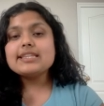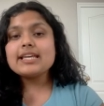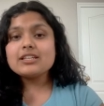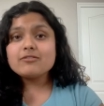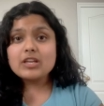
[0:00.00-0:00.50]
The
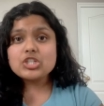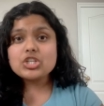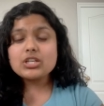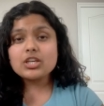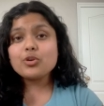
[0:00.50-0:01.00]

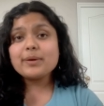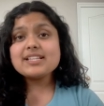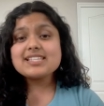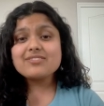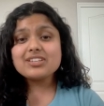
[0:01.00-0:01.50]
innovation and
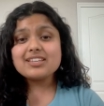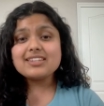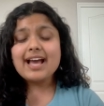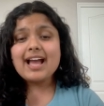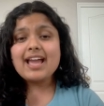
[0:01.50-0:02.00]
creativity
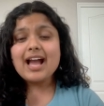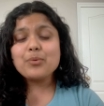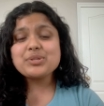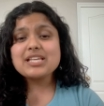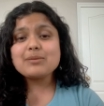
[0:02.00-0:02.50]
that I
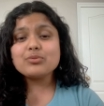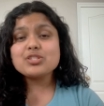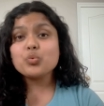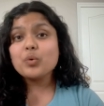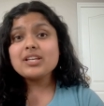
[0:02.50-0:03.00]
was able
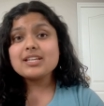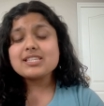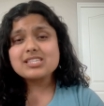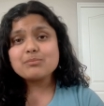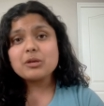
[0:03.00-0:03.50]
to
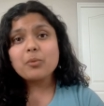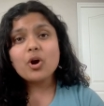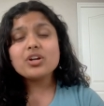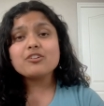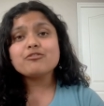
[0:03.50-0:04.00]
witness and be a
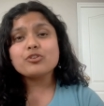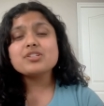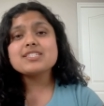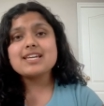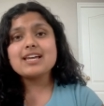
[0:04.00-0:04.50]
part of
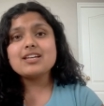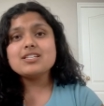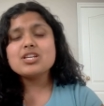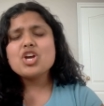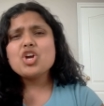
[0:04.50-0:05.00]
firsthand
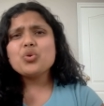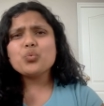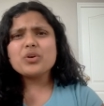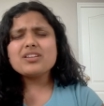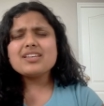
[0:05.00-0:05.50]

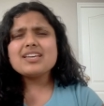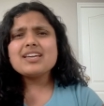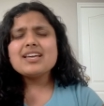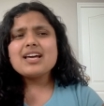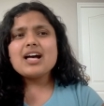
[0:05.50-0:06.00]
really
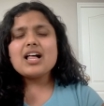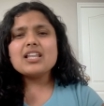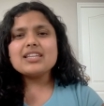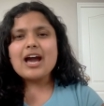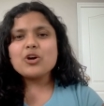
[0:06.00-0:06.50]

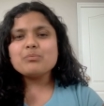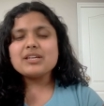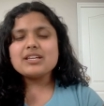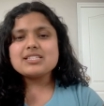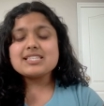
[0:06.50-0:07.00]
allowed
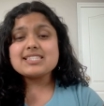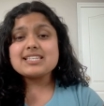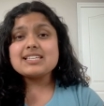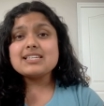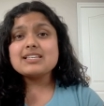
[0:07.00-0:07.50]
me to
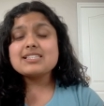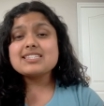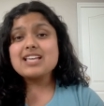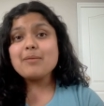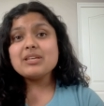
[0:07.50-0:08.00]
see
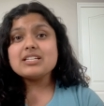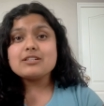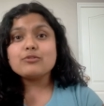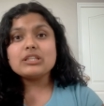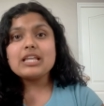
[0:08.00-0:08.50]
STEM in a
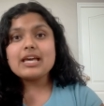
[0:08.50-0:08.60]
different